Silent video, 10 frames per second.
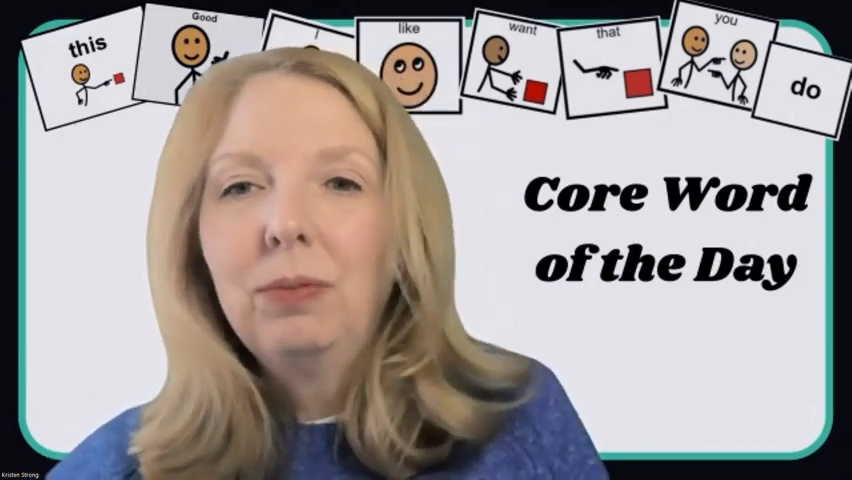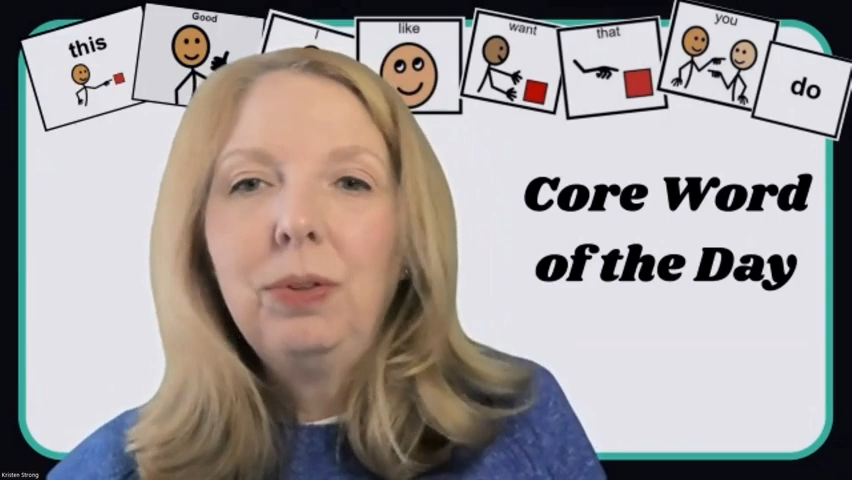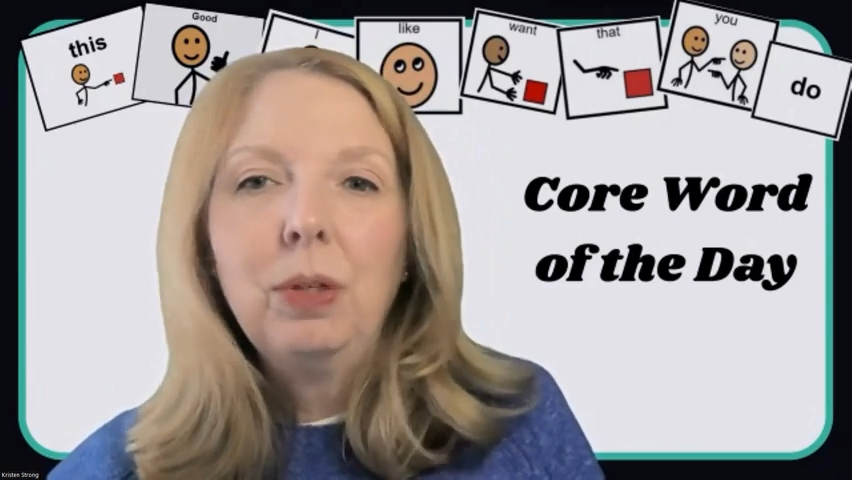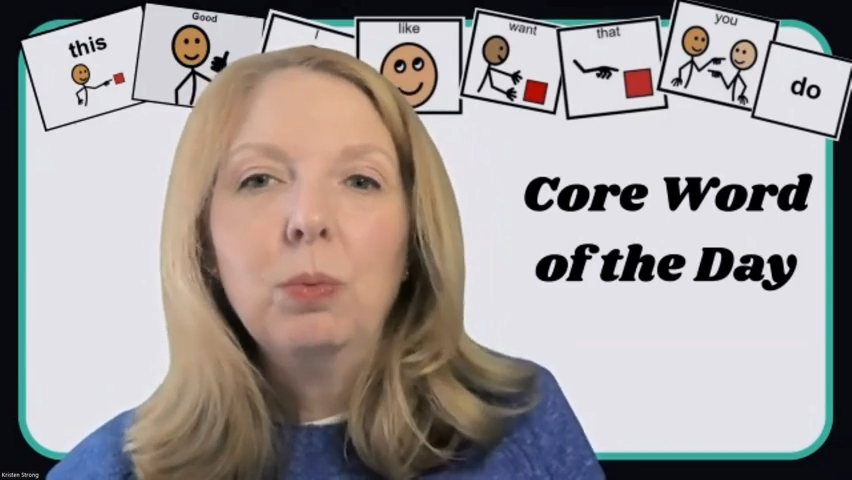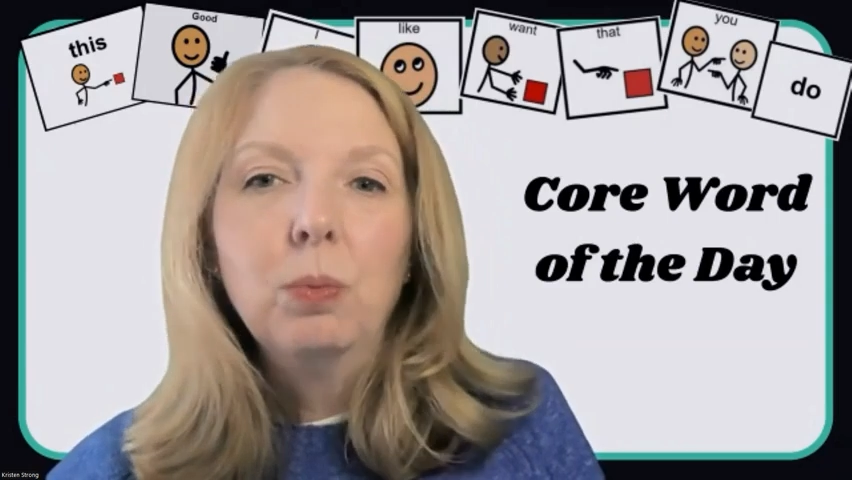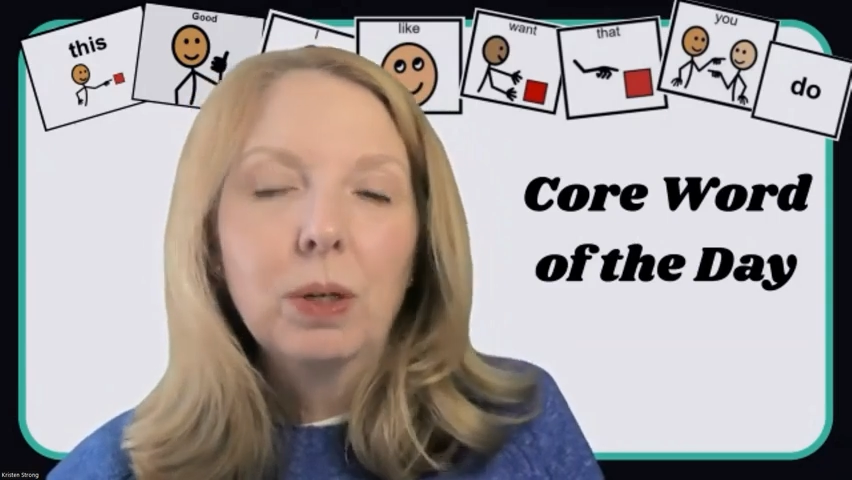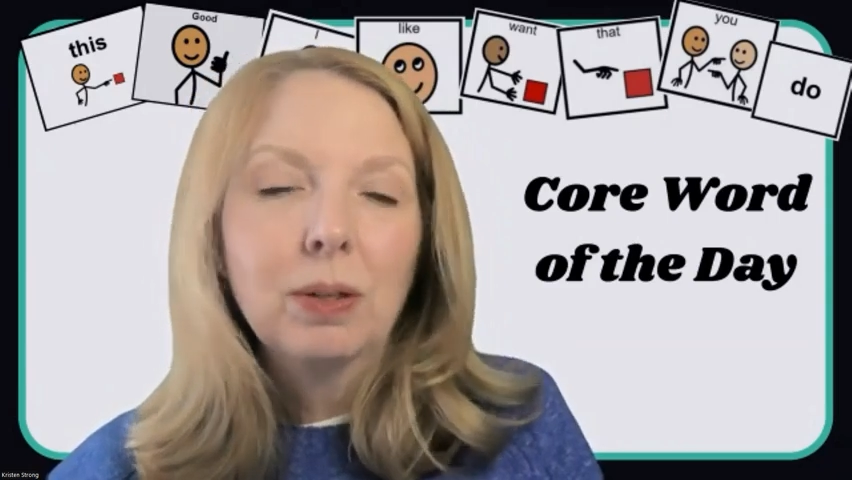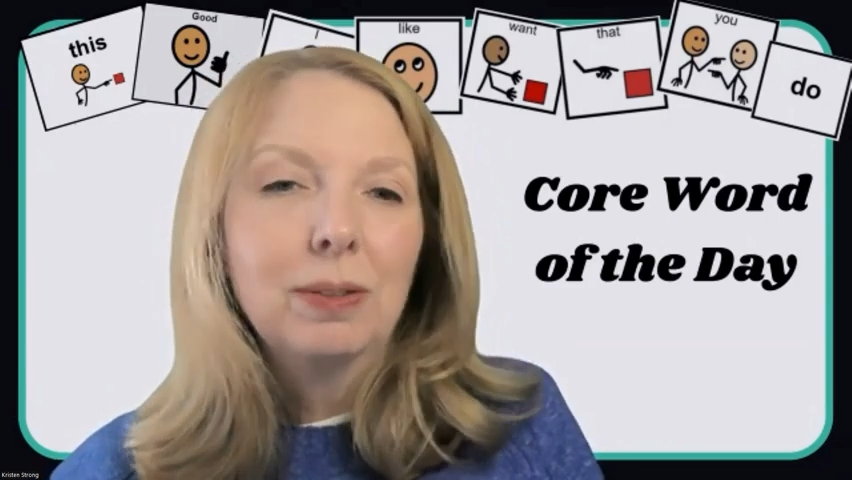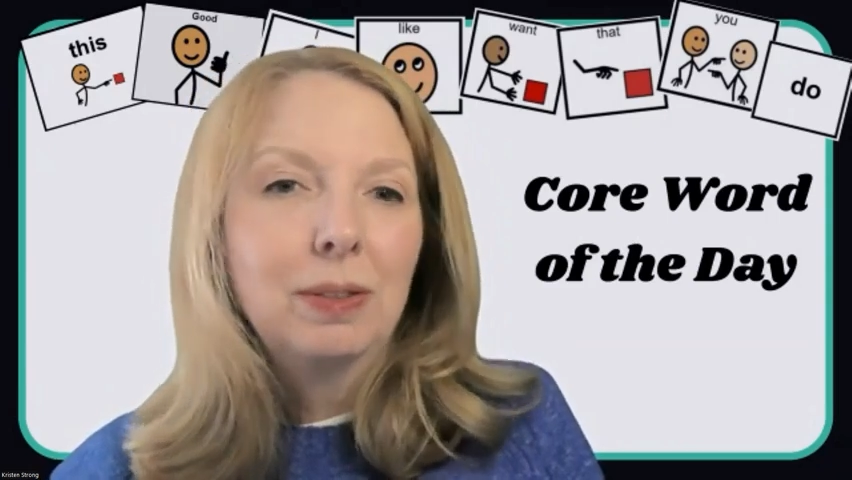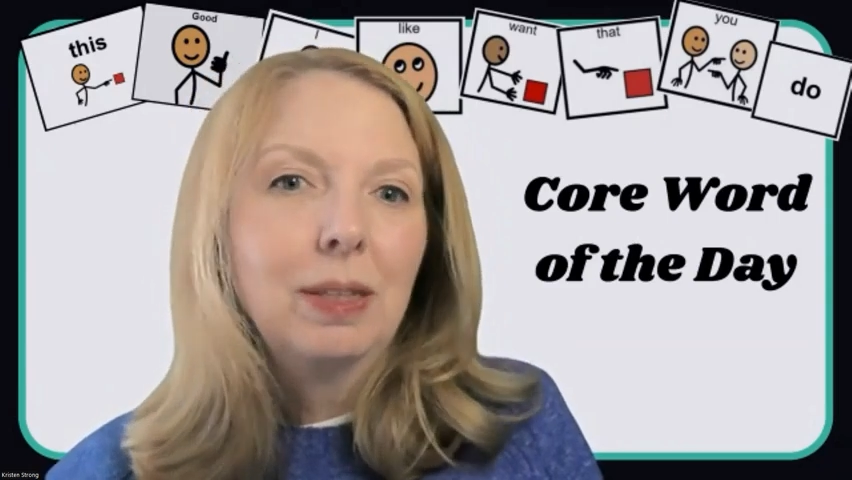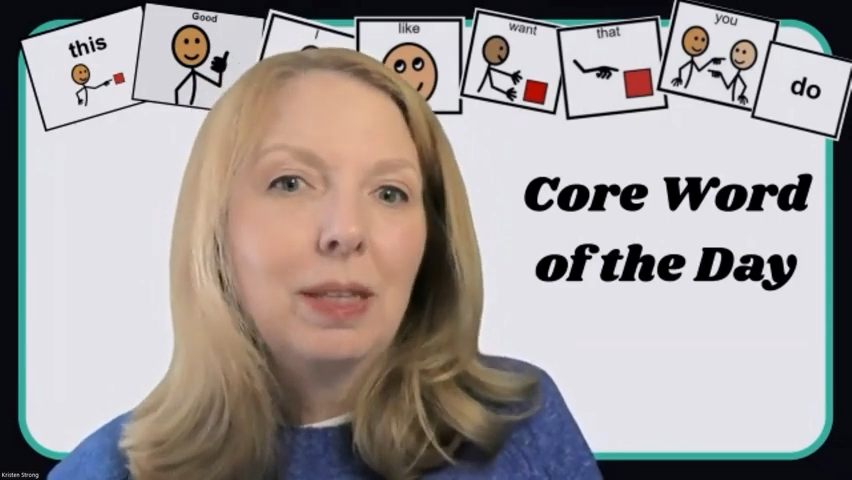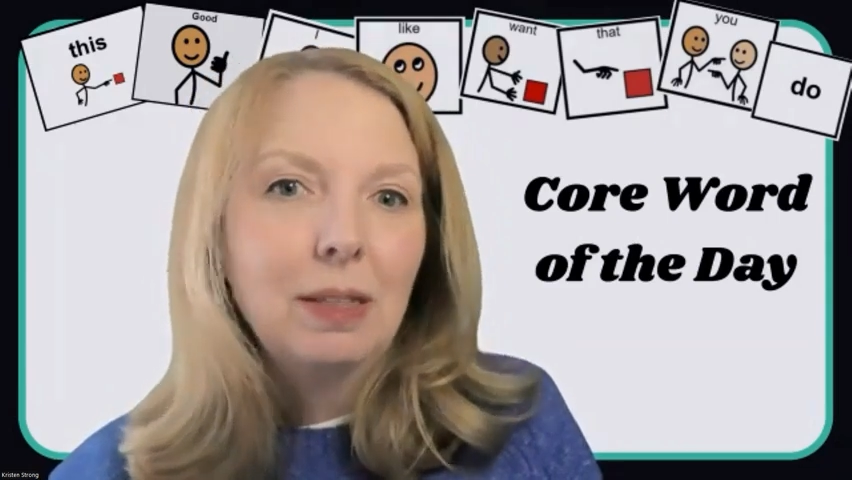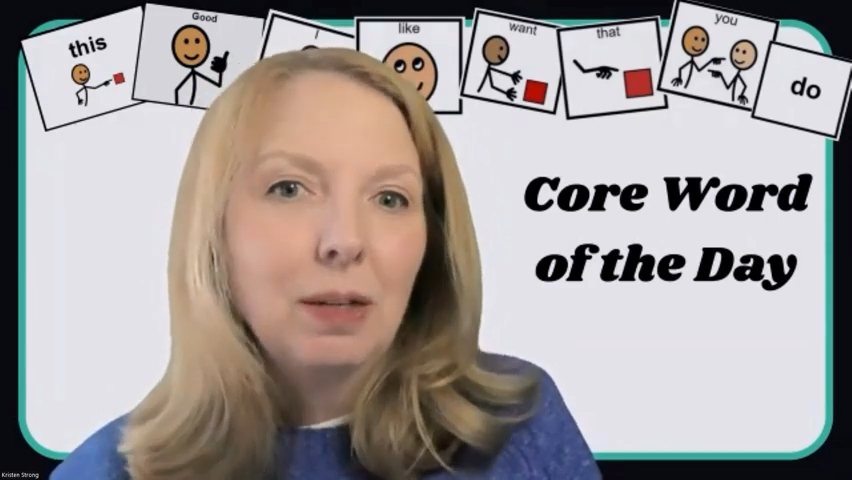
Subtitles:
few words that they